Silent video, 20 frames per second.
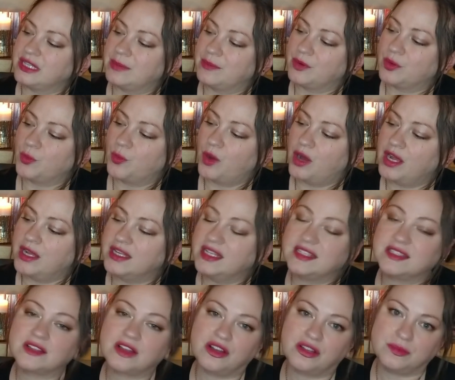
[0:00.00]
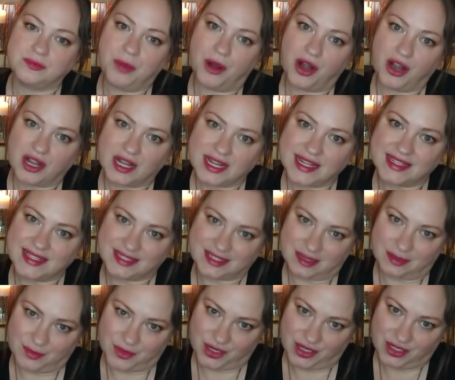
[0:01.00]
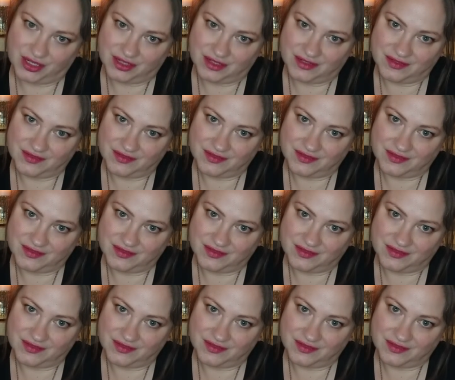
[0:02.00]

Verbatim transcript: number one. It's called Party Summer.